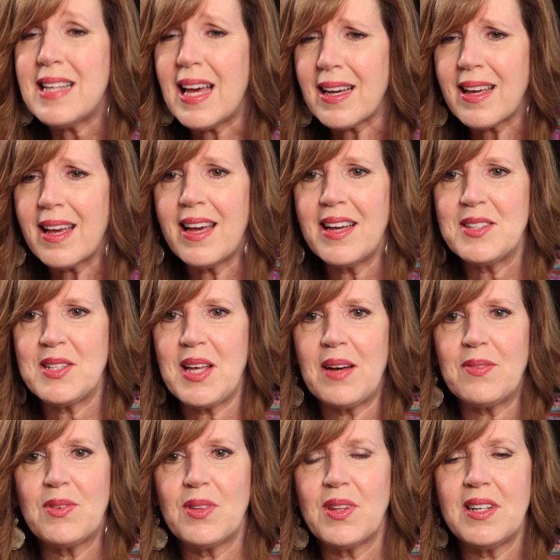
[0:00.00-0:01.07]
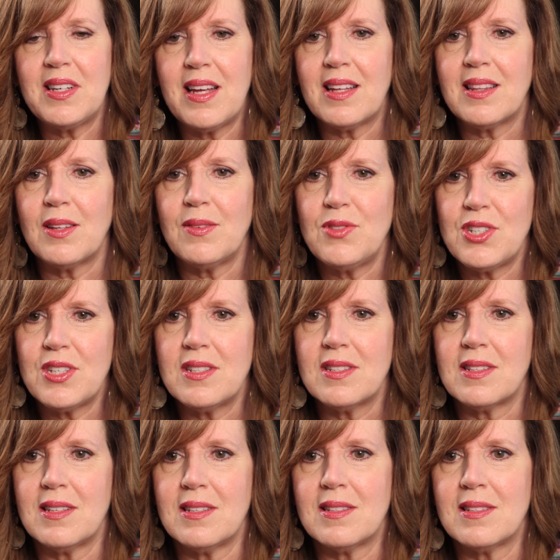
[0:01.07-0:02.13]
decades after the death of
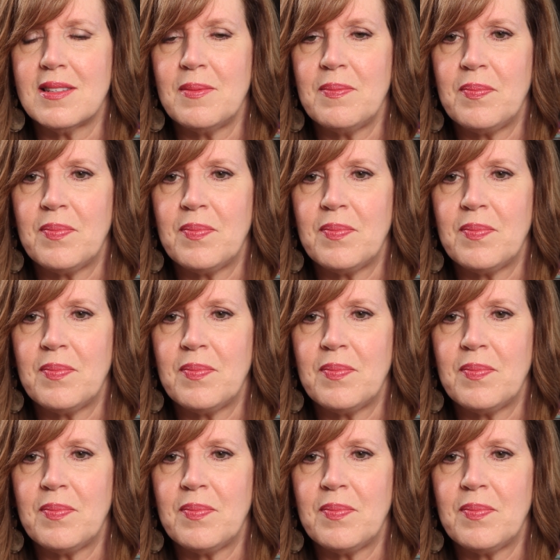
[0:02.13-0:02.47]
Jesus.